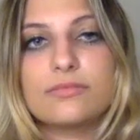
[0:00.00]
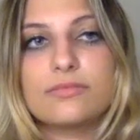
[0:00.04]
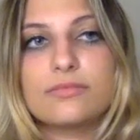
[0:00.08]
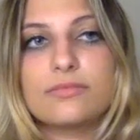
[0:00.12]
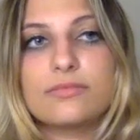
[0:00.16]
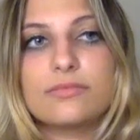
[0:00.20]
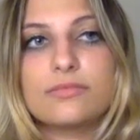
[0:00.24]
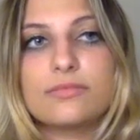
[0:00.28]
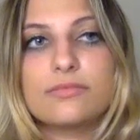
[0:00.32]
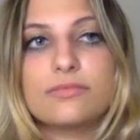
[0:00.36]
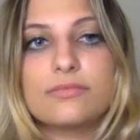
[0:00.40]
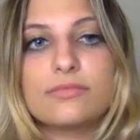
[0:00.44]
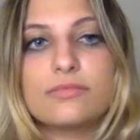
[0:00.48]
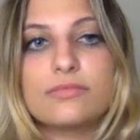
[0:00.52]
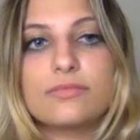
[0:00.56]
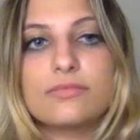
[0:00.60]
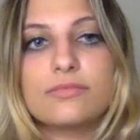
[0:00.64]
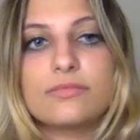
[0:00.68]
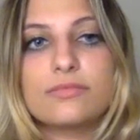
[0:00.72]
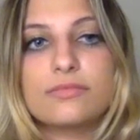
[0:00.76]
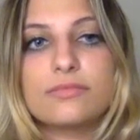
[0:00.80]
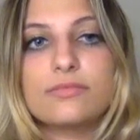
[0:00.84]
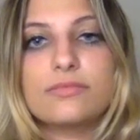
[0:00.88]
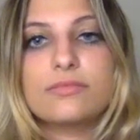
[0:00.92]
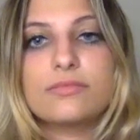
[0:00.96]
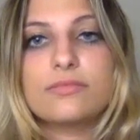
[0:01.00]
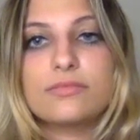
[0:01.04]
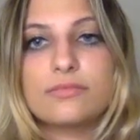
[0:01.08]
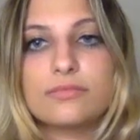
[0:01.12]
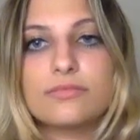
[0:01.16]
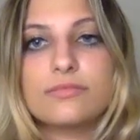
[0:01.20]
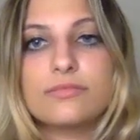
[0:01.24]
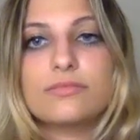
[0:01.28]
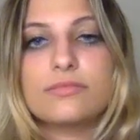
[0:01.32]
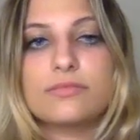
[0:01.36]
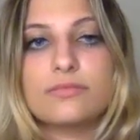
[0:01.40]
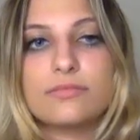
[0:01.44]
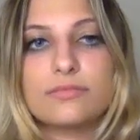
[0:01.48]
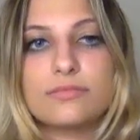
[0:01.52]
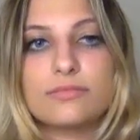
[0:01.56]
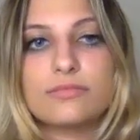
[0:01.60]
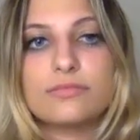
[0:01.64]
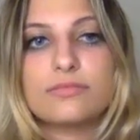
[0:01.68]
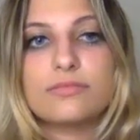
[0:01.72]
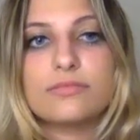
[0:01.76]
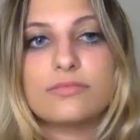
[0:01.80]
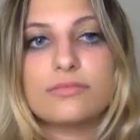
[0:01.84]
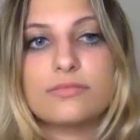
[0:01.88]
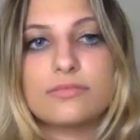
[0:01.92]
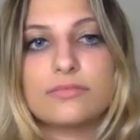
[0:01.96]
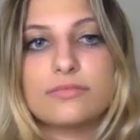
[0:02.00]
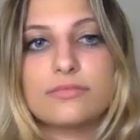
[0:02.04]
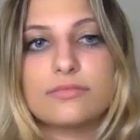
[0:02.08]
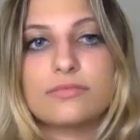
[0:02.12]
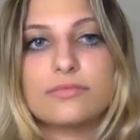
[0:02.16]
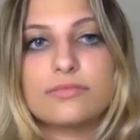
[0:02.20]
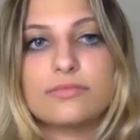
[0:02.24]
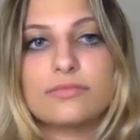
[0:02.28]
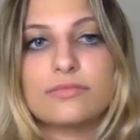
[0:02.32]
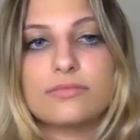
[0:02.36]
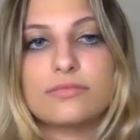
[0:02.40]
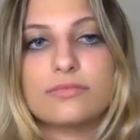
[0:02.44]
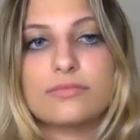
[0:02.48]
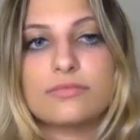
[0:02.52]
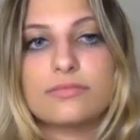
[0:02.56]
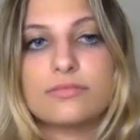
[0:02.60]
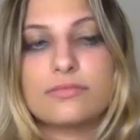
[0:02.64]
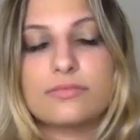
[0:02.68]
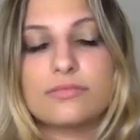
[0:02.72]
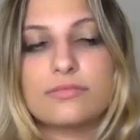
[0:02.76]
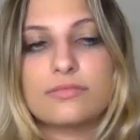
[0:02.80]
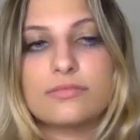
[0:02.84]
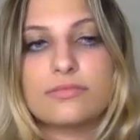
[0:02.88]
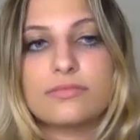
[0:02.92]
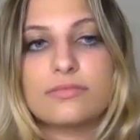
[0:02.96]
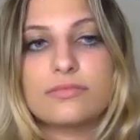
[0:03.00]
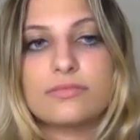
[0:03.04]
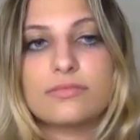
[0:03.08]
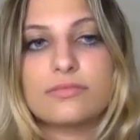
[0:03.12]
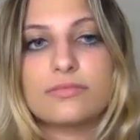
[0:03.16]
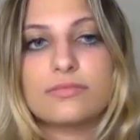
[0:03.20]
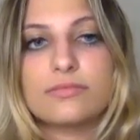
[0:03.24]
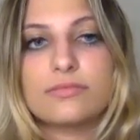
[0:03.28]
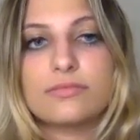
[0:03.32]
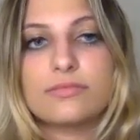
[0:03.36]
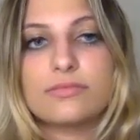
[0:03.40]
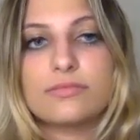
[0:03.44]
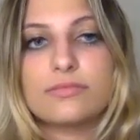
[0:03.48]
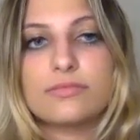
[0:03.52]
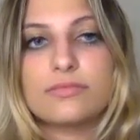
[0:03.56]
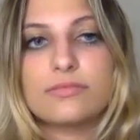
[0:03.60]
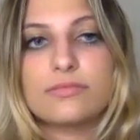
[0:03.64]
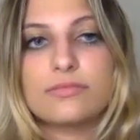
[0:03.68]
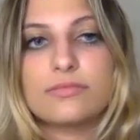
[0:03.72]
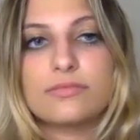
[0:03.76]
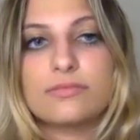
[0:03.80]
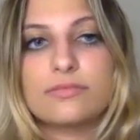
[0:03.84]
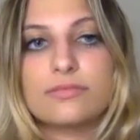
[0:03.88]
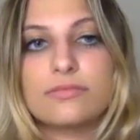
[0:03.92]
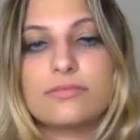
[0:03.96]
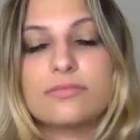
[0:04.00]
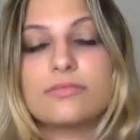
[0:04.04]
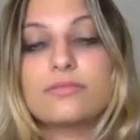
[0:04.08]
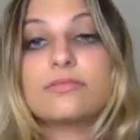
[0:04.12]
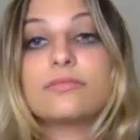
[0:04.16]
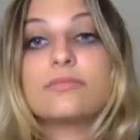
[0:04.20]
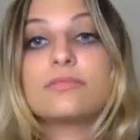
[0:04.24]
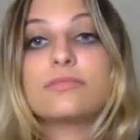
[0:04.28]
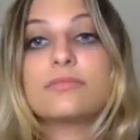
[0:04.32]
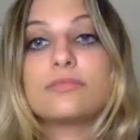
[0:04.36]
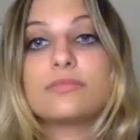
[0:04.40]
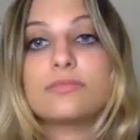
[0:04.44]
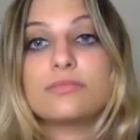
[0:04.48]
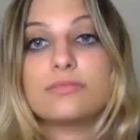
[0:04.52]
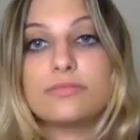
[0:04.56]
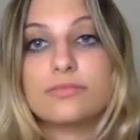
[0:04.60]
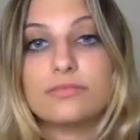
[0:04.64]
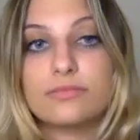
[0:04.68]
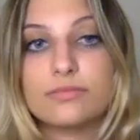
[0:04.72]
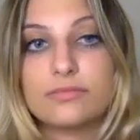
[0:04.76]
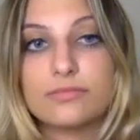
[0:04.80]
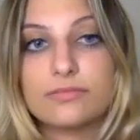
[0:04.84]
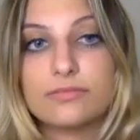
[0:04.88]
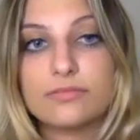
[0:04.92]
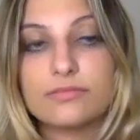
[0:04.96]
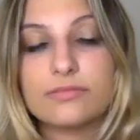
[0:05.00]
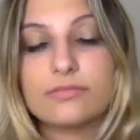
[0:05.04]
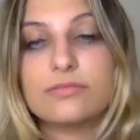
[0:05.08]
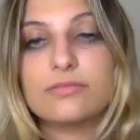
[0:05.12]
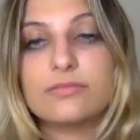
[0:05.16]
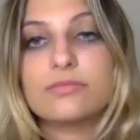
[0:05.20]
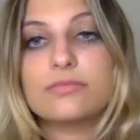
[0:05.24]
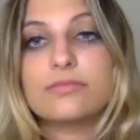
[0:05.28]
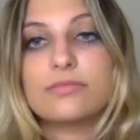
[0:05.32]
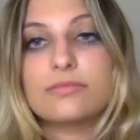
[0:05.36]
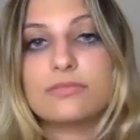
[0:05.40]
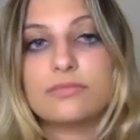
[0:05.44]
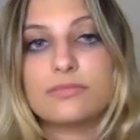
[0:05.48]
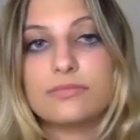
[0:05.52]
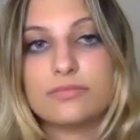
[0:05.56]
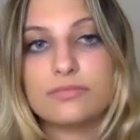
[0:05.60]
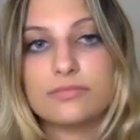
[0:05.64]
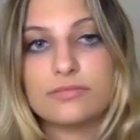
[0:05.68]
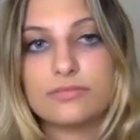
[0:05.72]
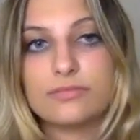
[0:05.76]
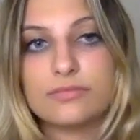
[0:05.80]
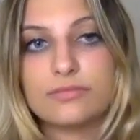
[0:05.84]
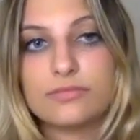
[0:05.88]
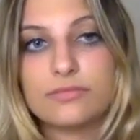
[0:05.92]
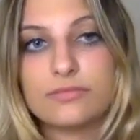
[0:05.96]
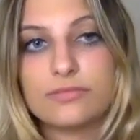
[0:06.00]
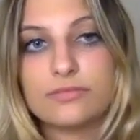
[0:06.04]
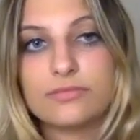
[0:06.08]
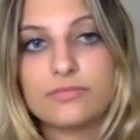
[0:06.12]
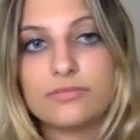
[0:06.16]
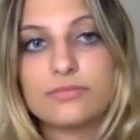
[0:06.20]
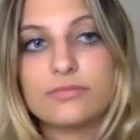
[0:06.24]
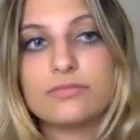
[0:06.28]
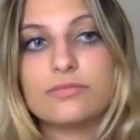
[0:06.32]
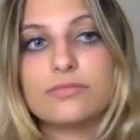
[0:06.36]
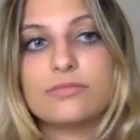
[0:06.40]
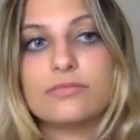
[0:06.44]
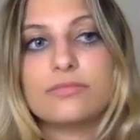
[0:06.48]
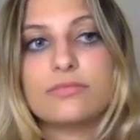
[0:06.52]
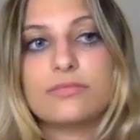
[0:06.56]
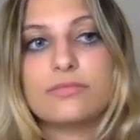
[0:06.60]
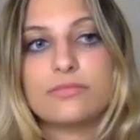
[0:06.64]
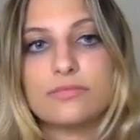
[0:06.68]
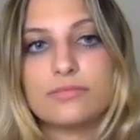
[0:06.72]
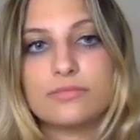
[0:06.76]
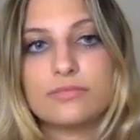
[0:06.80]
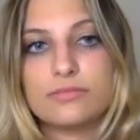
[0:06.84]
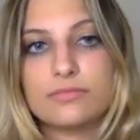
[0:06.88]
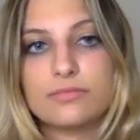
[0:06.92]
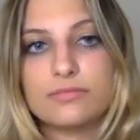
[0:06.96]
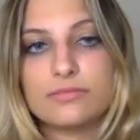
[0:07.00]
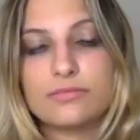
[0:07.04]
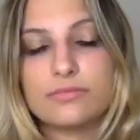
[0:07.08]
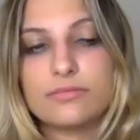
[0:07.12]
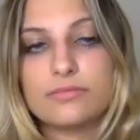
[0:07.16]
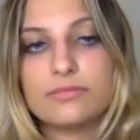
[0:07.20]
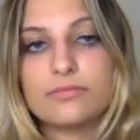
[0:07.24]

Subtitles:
(not speaking)